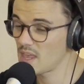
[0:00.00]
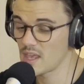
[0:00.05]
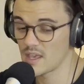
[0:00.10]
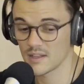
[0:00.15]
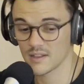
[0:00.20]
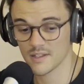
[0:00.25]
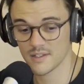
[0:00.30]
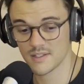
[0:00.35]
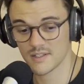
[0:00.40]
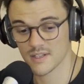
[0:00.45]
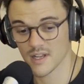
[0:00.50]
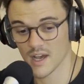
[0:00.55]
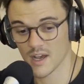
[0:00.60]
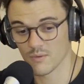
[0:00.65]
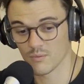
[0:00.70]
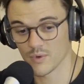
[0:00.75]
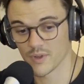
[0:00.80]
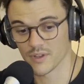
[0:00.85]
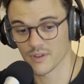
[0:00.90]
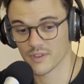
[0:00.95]
Let's start
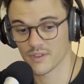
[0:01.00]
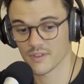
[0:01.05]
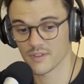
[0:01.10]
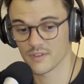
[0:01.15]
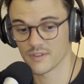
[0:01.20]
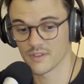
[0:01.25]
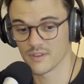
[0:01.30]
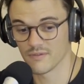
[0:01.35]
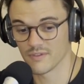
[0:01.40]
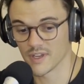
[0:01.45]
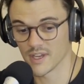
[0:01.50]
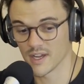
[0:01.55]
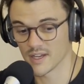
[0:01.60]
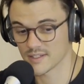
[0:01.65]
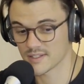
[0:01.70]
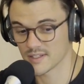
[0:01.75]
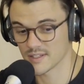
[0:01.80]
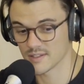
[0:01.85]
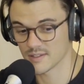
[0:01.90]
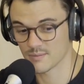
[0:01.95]
with the
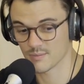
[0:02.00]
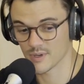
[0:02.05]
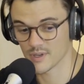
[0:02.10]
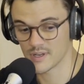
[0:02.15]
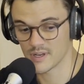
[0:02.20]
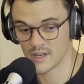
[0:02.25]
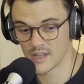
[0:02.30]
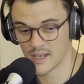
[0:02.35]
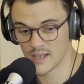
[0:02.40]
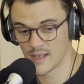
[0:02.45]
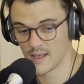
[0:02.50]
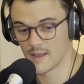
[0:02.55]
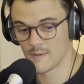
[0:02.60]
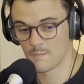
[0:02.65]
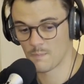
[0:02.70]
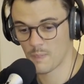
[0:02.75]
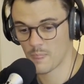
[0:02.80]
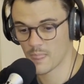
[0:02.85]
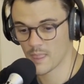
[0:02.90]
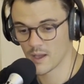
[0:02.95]
VRC Sprint.
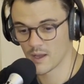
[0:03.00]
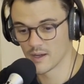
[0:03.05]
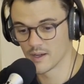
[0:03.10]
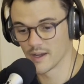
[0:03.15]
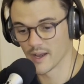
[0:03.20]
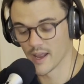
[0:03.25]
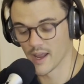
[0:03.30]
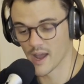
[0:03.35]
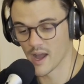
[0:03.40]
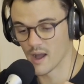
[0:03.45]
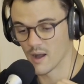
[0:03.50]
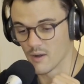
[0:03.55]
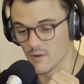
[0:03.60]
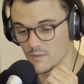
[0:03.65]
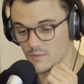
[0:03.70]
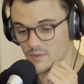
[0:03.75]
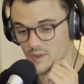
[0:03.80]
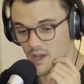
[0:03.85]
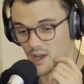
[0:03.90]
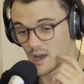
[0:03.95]
Now,
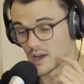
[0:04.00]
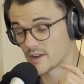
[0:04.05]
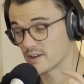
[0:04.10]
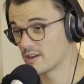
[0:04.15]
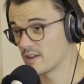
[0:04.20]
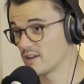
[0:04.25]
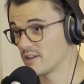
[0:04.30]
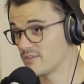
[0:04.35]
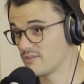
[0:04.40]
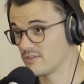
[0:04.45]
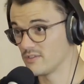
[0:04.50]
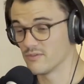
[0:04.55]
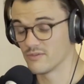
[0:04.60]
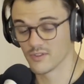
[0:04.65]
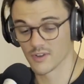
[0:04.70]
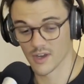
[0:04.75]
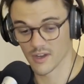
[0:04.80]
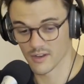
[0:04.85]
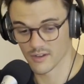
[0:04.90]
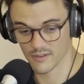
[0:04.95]
I don't know if you
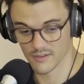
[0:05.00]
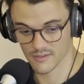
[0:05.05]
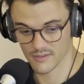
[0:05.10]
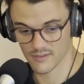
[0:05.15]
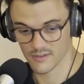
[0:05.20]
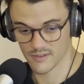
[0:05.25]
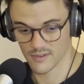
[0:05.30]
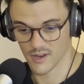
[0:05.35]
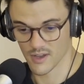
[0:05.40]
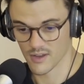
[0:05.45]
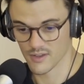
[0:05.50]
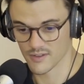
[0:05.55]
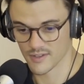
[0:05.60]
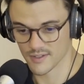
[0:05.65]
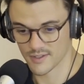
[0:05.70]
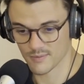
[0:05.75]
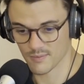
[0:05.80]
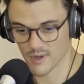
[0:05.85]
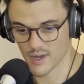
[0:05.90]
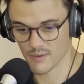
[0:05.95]
know
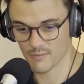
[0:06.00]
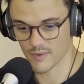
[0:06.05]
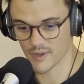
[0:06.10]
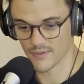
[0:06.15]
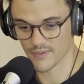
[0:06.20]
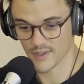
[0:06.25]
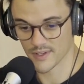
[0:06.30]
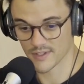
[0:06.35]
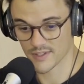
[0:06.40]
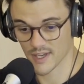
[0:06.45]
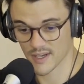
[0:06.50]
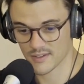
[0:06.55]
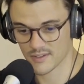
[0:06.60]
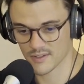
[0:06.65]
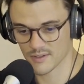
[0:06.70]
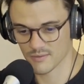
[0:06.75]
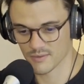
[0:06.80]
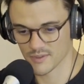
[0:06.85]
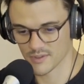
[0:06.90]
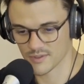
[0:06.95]
this one, but there's actually
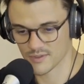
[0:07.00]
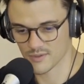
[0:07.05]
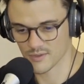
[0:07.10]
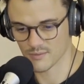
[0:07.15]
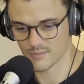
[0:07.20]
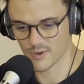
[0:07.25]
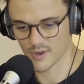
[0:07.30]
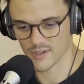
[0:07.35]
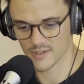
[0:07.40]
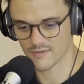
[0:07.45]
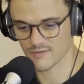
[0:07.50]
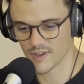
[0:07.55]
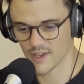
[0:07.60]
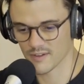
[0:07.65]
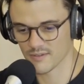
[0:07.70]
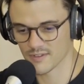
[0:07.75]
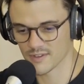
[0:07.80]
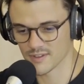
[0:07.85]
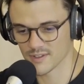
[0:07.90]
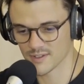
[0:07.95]
a really short price
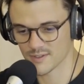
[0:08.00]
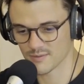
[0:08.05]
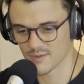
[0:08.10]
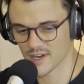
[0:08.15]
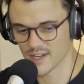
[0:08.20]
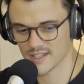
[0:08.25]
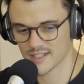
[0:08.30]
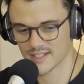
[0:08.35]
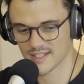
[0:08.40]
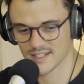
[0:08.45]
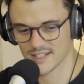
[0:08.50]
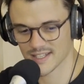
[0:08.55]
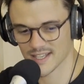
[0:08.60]
favourite in this race.